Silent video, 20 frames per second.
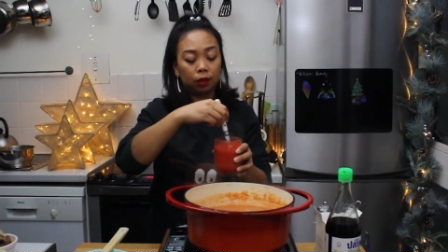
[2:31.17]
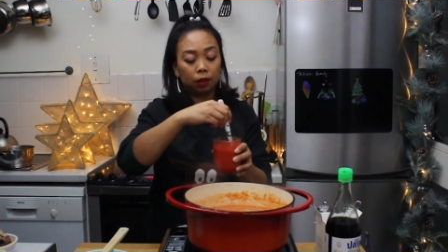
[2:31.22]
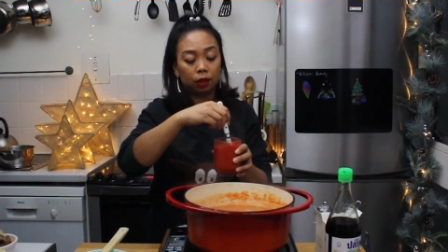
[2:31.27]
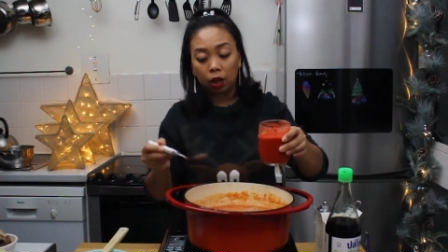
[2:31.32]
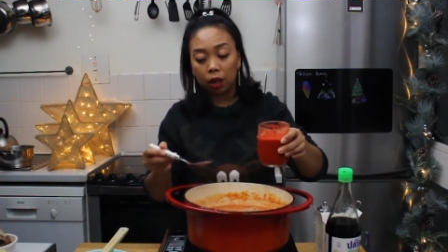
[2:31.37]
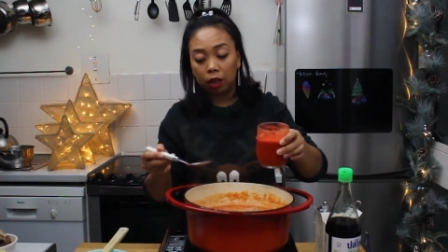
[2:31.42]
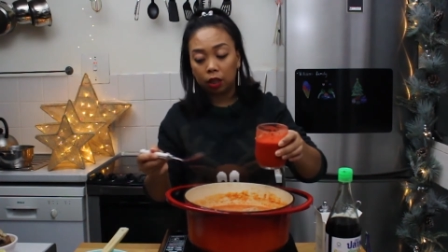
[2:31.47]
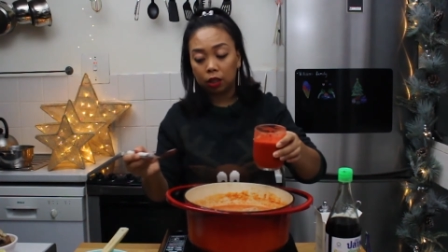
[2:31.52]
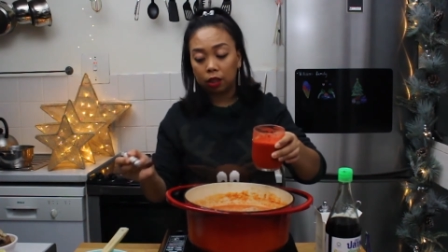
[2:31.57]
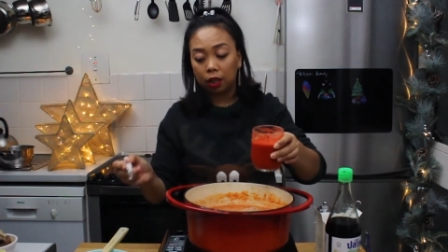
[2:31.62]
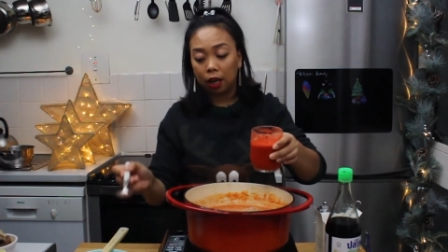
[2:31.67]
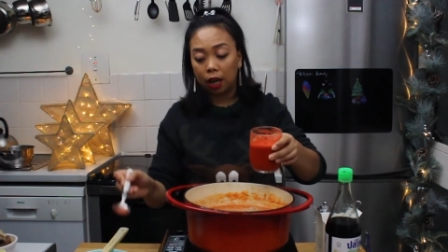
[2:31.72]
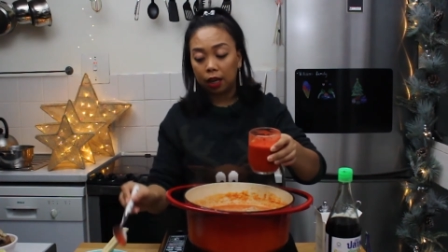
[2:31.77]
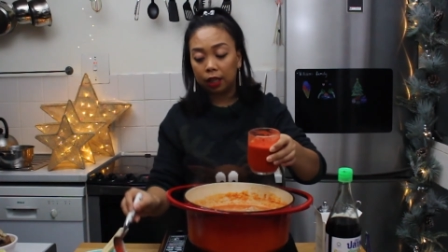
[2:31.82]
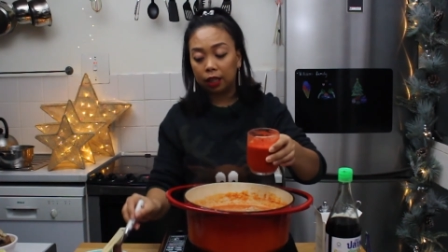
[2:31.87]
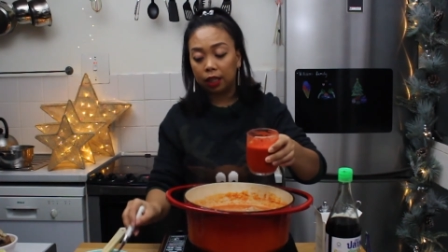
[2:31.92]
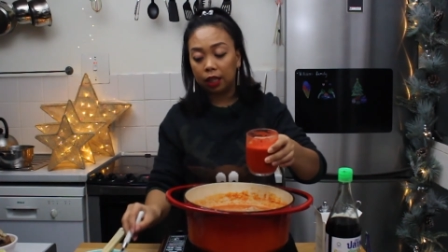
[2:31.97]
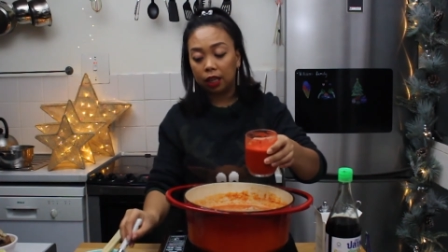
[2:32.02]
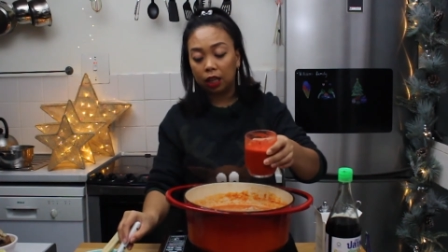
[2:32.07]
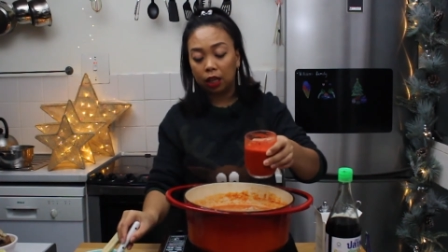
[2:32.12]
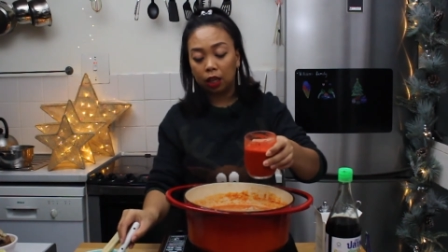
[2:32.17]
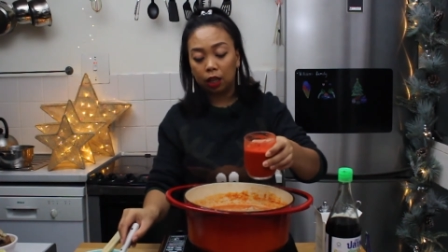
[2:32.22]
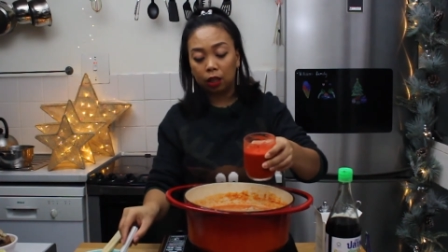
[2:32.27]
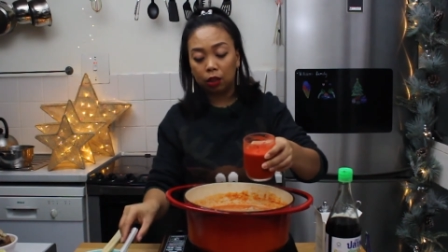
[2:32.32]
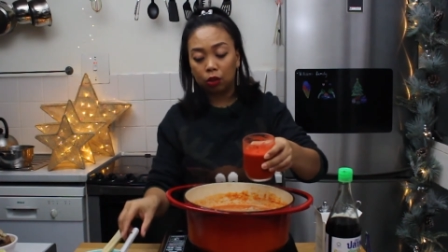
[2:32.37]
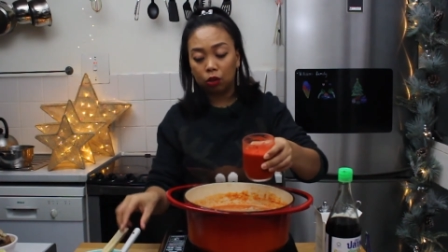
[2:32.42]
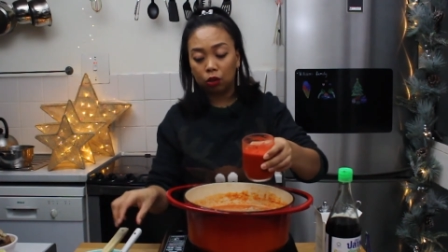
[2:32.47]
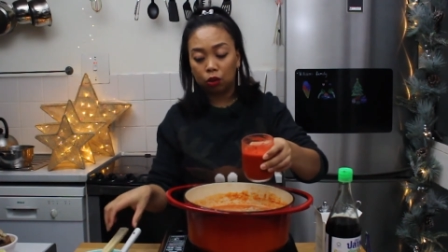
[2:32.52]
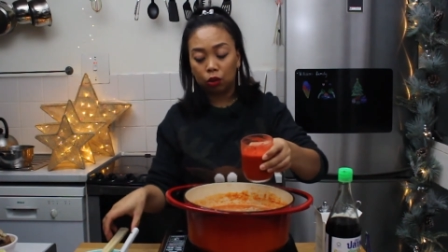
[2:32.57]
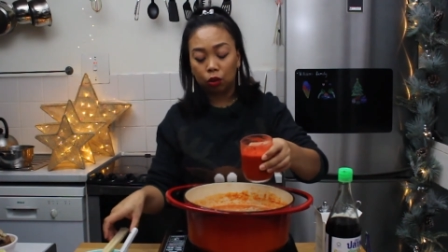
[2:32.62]
Going to add it
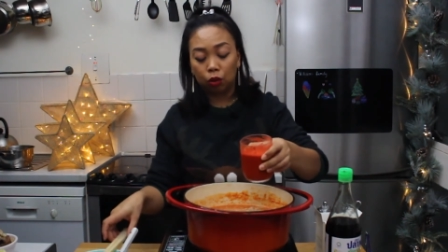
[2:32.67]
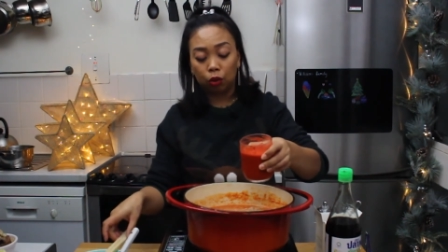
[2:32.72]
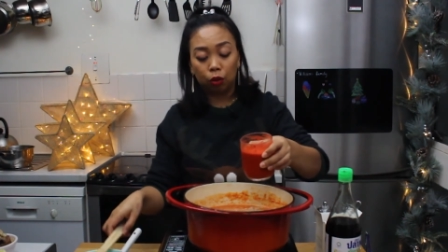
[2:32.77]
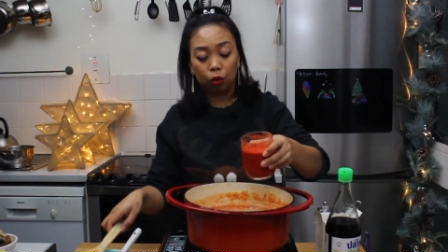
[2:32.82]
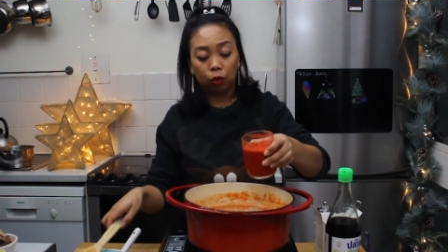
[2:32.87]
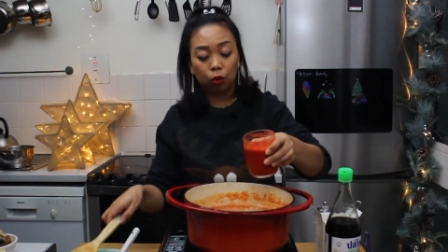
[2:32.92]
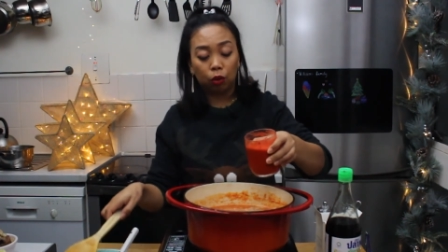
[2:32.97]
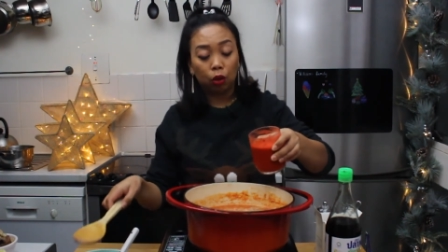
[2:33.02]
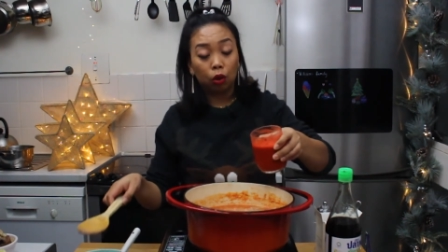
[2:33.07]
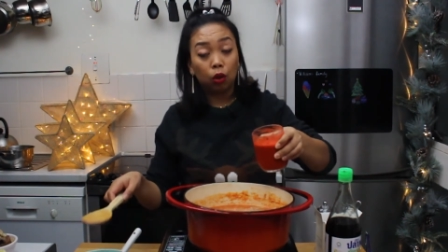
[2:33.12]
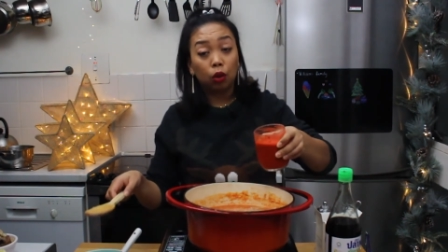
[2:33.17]
into